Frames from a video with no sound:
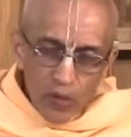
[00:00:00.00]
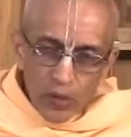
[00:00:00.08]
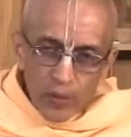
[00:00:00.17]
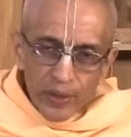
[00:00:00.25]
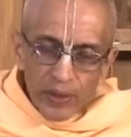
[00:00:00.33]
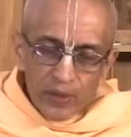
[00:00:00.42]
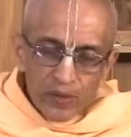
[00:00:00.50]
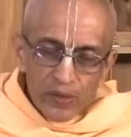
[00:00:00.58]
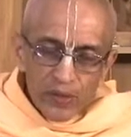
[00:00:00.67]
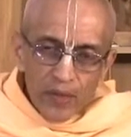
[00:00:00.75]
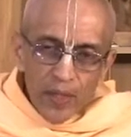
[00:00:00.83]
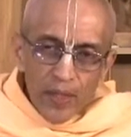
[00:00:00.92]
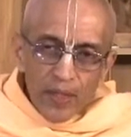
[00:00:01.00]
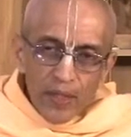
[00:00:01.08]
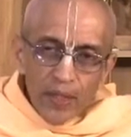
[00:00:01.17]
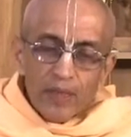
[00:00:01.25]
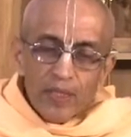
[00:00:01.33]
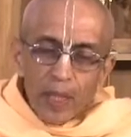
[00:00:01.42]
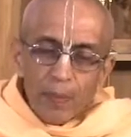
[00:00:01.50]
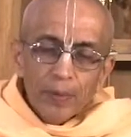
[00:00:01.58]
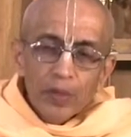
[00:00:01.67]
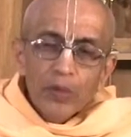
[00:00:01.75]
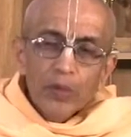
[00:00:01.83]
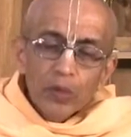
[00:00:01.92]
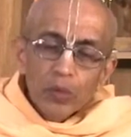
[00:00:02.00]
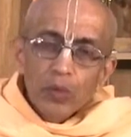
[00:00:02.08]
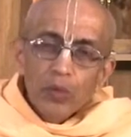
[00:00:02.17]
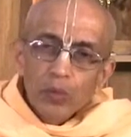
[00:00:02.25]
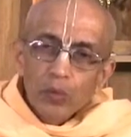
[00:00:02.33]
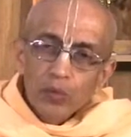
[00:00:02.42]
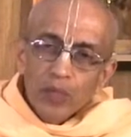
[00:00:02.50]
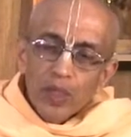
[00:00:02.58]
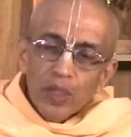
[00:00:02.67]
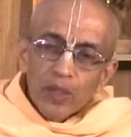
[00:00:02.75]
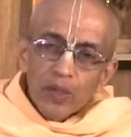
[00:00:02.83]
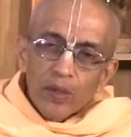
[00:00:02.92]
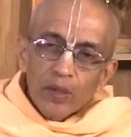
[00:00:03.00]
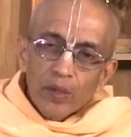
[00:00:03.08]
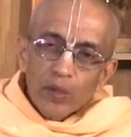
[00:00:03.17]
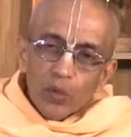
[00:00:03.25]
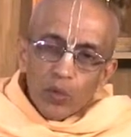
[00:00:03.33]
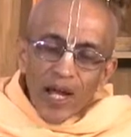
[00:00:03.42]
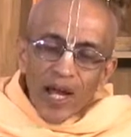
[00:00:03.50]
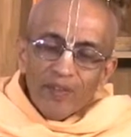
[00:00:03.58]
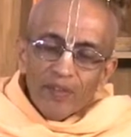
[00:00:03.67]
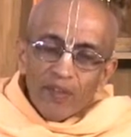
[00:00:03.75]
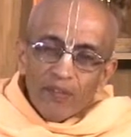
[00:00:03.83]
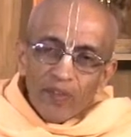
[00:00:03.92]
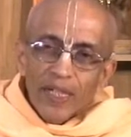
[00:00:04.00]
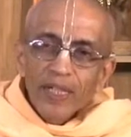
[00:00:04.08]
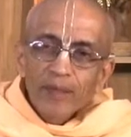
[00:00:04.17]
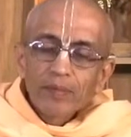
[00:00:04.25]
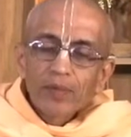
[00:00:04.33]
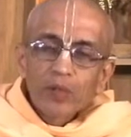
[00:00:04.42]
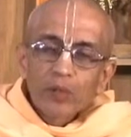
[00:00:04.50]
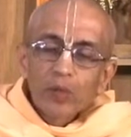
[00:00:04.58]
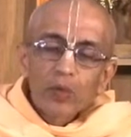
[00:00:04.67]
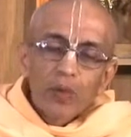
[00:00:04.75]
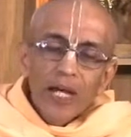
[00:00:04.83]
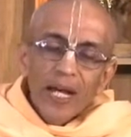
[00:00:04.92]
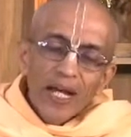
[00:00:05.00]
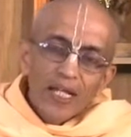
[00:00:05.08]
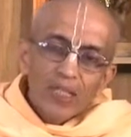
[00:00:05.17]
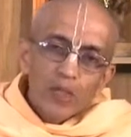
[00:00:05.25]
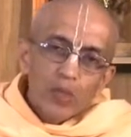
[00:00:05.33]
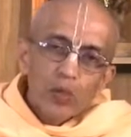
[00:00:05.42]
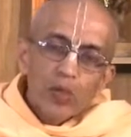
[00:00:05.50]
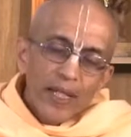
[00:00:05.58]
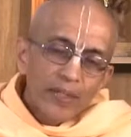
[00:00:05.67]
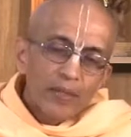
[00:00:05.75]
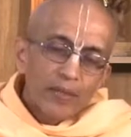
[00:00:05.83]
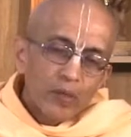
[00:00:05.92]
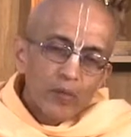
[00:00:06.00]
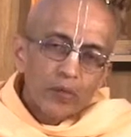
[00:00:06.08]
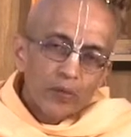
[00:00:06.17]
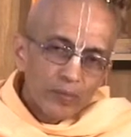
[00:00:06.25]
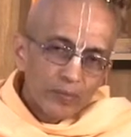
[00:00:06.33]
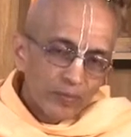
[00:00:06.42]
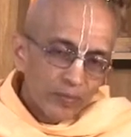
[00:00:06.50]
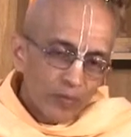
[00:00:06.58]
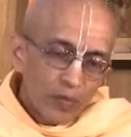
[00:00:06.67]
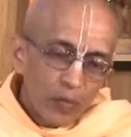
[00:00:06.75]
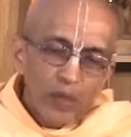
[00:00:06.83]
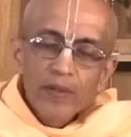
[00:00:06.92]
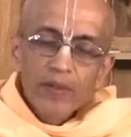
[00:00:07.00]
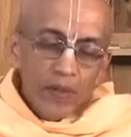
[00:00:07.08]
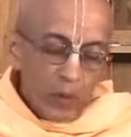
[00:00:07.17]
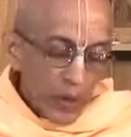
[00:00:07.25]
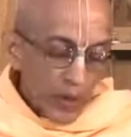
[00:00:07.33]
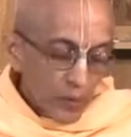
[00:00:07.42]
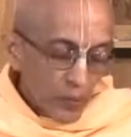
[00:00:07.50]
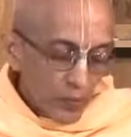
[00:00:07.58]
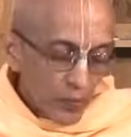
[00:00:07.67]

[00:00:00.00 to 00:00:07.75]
all your questions. Now it is up to you. You have the freedom to do as you like to do, whatever you want to